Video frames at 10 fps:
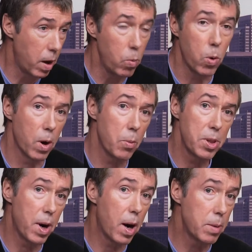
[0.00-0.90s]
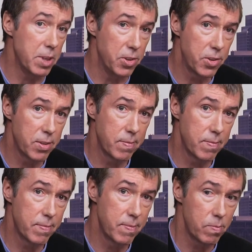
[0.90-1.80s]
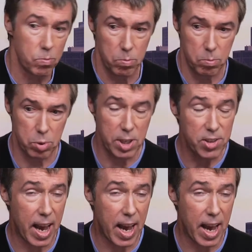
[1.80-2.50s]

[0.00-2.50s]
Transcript: a war with armies. Police